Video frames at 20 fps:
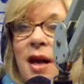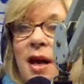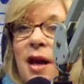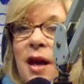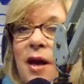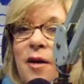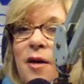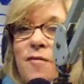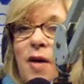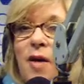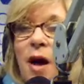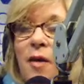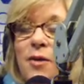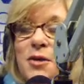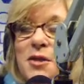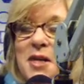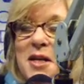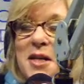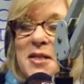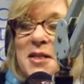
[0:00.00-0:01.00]
Father's
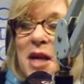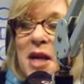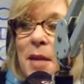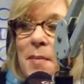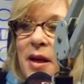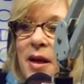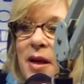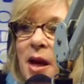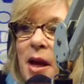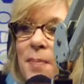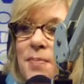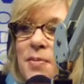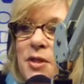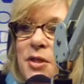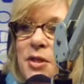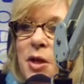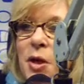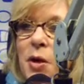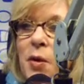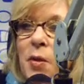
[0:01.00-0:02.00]
Day is coming up,
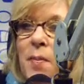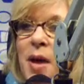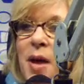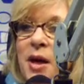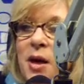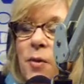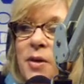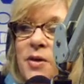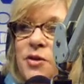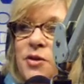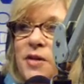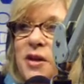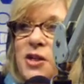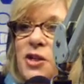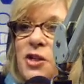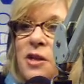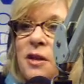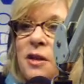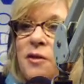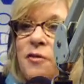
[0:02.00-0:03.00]
so make a reservation
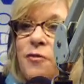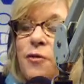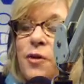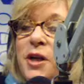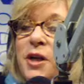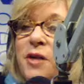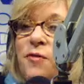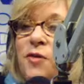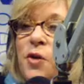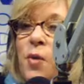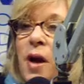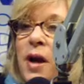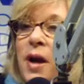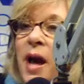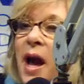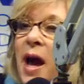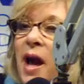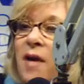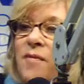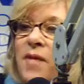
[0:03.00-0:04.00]
at Laverty if you want to
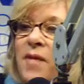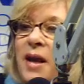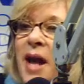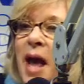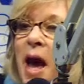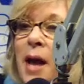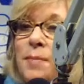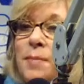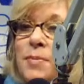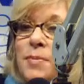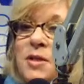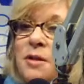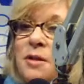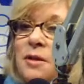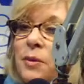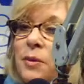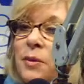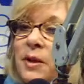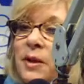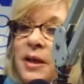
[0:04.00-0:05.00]
have an
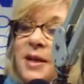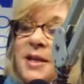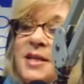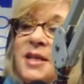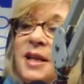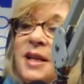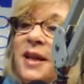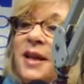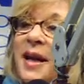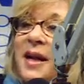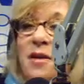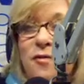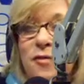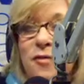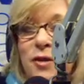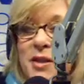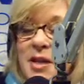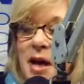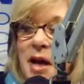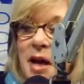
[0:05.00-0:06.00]
absolutely delightful
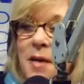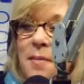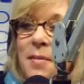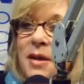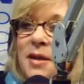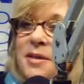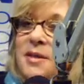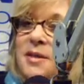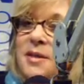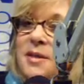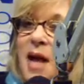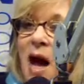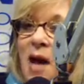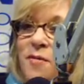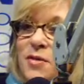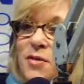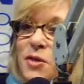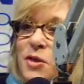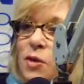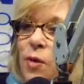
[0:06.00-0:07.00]
time. Staff
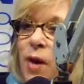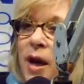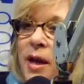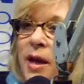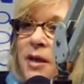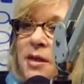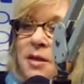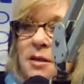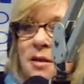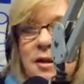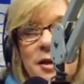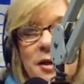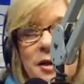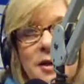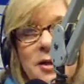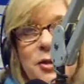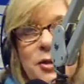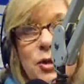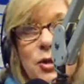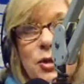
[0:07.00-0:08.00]
is great.
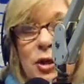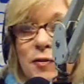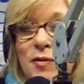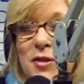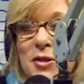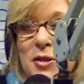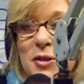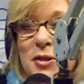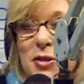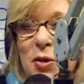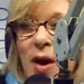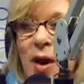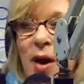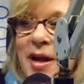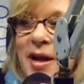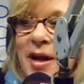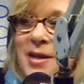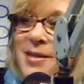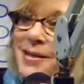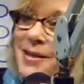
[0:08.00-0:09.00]
Service is
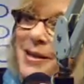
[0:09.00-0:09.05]
great.